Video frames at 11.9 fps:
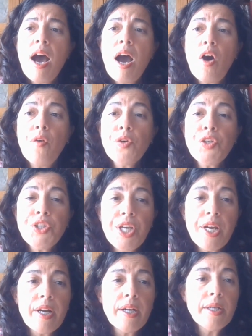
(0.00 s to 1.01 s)
of
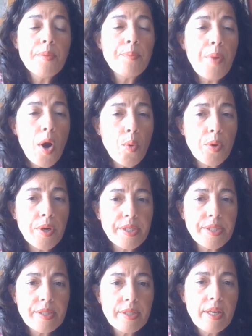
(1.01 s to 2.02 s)
shared
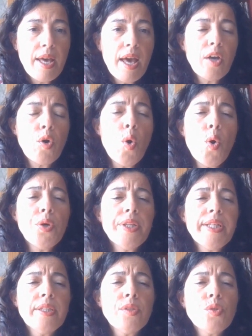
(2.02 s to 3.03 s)
powers,
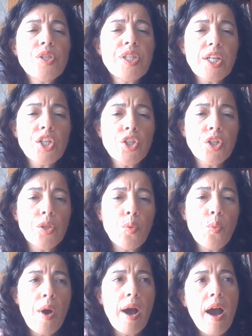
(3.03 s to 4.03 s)
according to section
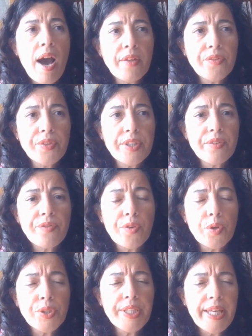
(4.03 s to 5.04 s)

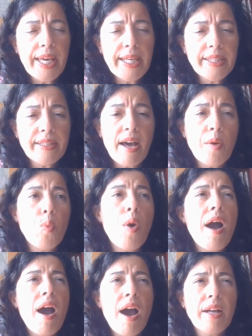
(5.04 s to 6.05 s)
148 and
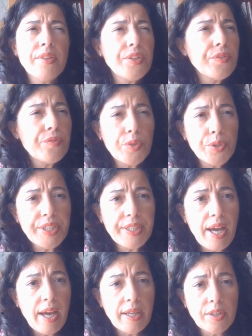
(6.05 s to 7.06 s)

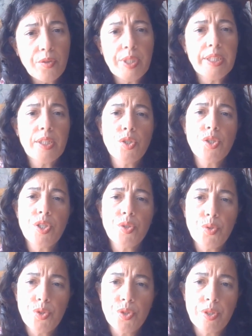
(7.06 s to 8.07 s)
149 of our
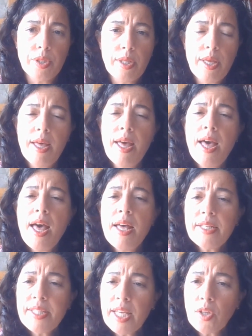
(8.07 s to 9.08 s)
Constitution.
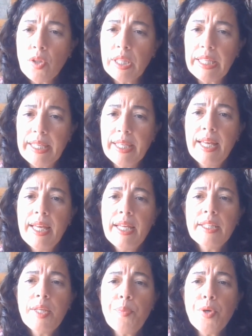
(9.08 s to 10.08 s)
Secondly,
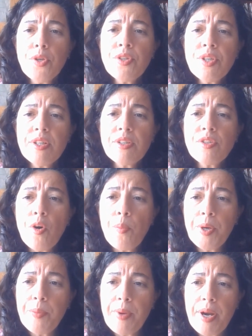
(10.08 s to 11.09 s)
the process of
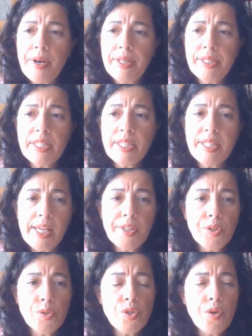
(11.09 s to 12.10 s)
preparing a
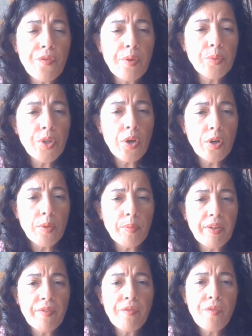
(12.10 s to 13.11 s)
status of
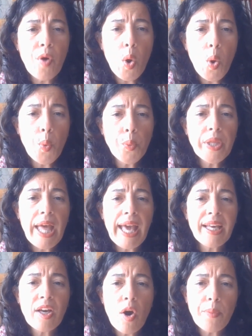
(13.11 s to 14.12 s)
autonomy followed a
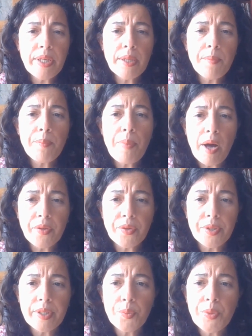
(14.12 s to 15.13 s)
covenant
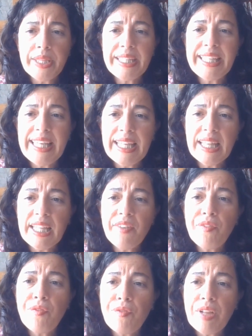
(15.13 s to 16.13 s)
pattern with keenly
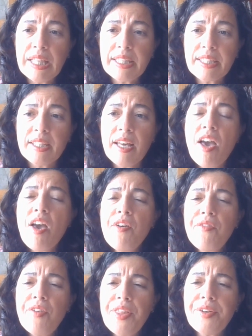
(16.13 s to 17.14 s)
felt
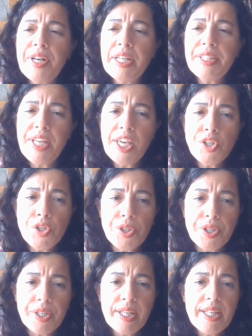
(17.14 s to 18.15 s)
federal
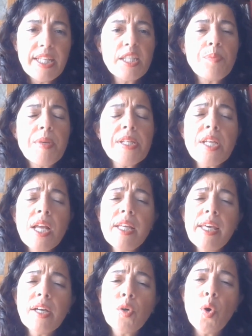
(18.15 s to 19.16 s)
nature,
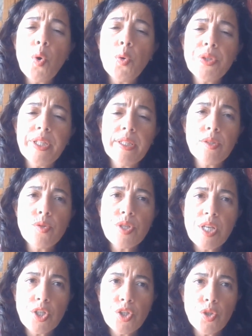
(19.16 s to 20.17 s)
especially according to
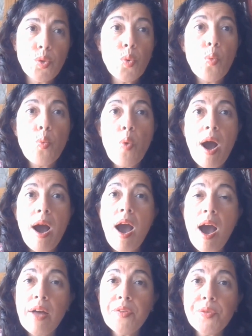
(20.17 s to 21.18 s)
section
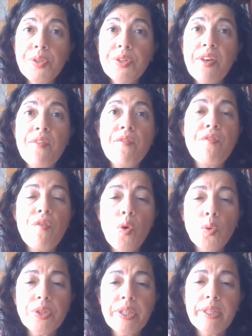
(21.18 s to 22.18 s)

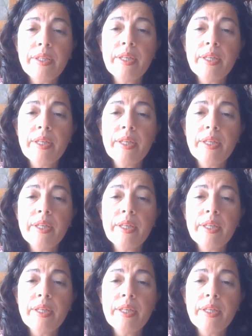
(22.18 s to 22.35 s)
140